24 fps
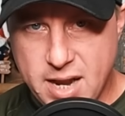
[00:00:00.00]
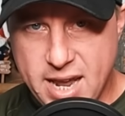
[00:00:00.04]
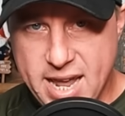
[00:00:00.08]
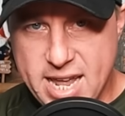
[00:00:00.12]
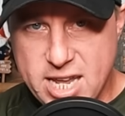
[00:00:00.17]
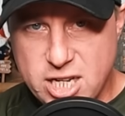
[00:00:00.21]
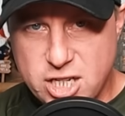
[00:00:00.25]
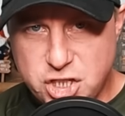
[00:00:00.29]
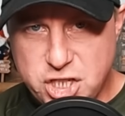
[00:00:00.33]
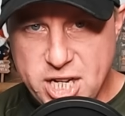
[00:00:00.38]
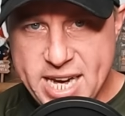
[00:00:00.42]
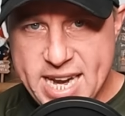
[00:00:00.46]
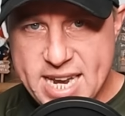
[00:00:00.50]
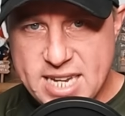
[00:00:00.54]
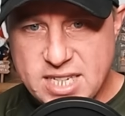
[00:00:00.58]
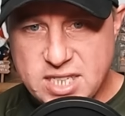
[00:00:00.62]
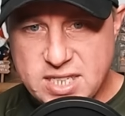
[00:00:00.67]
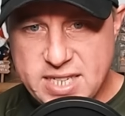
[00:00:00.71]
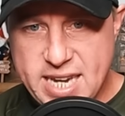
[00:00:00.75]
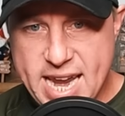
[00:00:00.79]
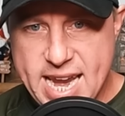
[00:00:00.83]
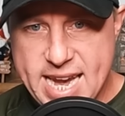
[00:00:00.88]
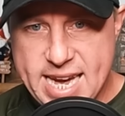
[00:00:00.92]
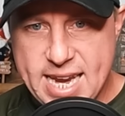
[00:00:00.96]
she has
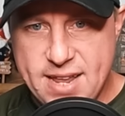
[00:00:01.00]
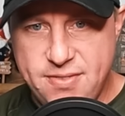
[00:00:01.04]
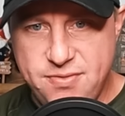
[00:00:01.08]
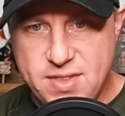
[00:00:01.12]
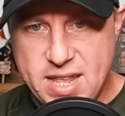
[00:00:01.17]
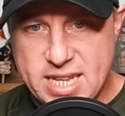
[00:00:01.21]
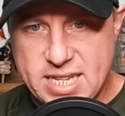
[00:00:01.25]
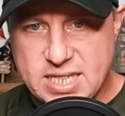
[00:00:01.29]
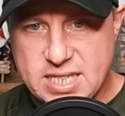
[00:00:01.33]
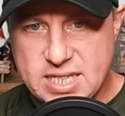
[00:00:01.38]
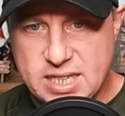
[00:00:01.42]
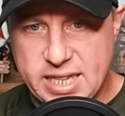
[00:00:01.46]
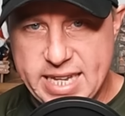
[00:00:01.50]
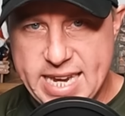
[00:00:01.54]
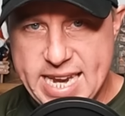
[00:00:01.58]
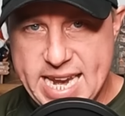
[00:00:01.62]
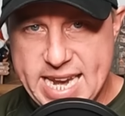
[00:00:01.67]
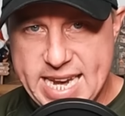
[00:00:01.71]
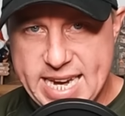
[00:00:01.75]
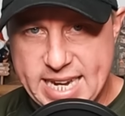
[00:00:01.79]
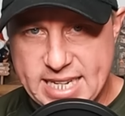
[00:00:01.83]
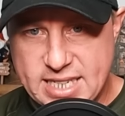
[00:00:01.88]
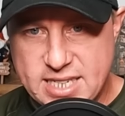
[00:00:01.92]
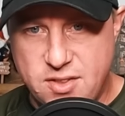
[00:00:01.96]
taken this
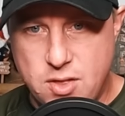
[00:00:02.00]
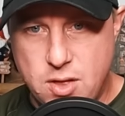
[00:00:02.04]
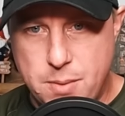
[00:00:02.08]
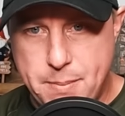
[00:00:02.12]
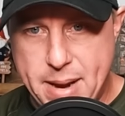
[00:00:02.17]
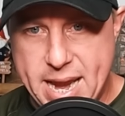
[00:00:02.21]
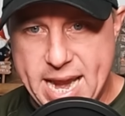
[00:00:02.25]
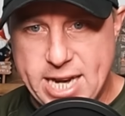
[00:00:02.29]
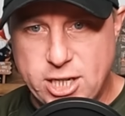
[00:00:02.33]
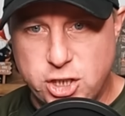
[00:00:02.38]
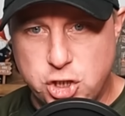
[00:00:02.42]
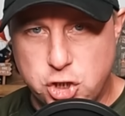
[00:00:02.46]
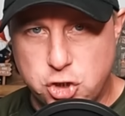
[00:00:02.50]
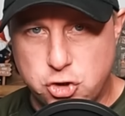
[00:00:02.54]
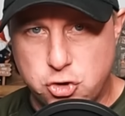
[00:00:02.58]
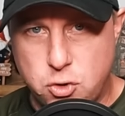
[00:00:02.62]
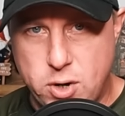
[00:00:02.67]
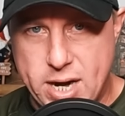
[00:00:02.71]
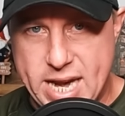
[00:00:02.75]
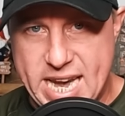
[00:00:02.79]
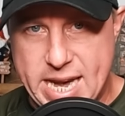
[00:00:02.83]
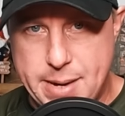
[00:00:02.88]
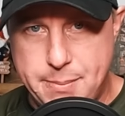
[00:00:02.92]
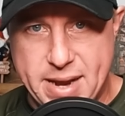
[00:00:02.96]
league into the
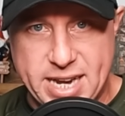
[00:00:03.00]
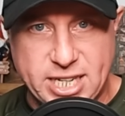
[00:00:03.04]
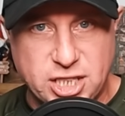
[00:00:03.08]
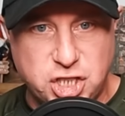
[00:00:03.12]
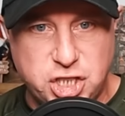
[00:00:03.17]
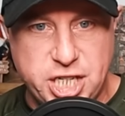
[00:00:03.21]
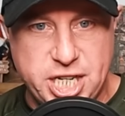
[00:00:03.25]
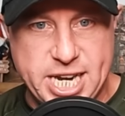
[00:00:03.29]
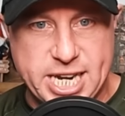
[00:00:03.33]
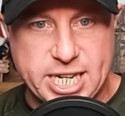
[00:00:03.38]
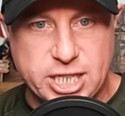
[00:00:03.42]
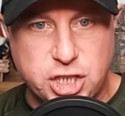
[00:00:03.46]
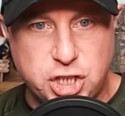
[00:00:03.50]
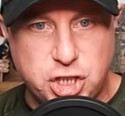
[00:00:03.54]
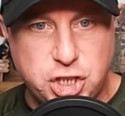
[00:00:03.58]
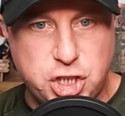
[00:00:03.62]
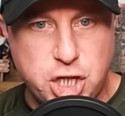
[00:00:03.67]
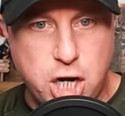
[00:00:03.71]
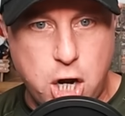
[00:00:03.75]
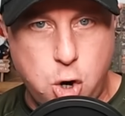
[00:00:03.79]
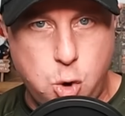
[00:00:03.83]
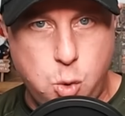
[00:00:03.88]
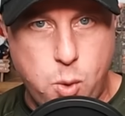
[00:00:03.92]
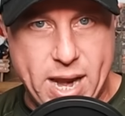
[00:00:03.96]
mainstream and she is
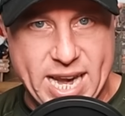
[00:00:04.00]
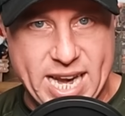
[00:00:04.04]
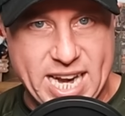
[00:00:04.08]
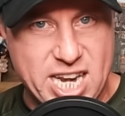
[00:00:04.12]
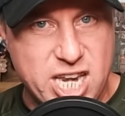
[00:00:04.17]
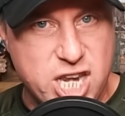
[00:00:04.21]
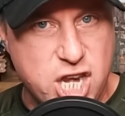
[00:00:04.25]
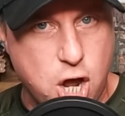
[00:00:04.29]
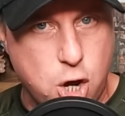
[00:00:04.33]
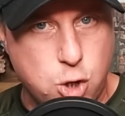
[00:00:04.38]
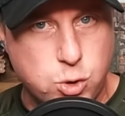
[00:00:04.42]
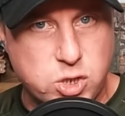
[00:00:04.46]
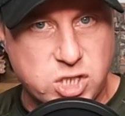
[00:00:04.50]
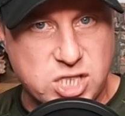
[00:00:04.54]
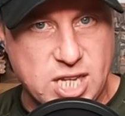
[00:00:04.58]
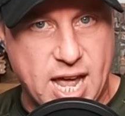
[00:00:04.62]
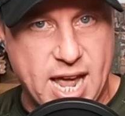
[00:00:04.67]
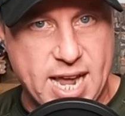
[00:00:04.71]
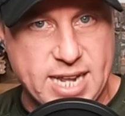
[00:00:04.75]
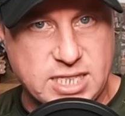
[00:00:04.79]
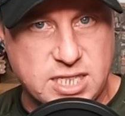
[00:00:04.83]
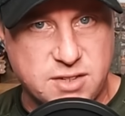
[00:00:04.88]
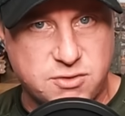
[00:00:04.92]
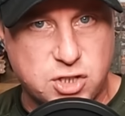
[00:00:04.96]
showing no
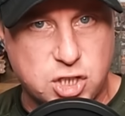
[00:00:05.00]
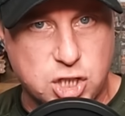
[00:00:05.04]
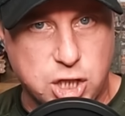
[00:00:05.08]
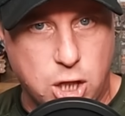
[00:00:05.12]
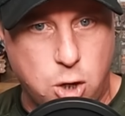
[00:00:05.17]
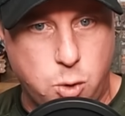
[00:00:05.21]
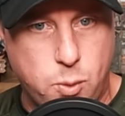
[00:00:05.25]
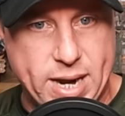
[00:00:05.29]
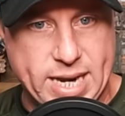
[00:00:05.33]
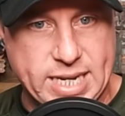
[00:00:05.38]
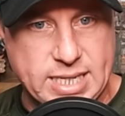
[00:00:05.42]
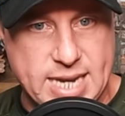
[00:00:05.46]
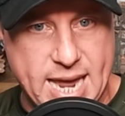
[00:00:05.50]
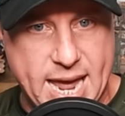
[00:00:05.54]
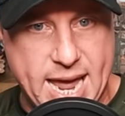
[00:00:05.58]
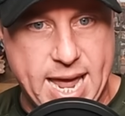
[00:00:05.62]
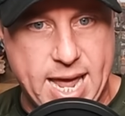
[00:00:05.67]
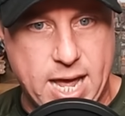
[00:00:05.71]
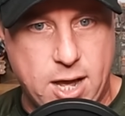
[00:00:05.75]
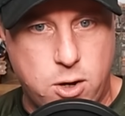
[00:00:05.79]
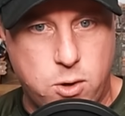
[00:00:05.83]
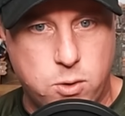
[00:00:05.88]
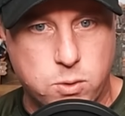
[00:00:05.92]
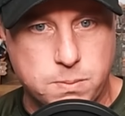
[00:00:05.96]
signs of slowing
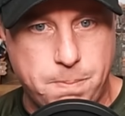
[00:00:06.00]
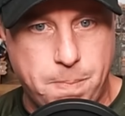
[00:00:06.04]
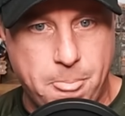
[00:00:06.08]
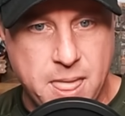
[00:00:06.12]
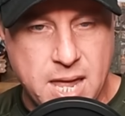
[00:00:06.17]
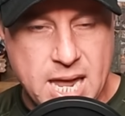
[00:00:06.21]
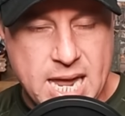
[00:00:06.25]
down.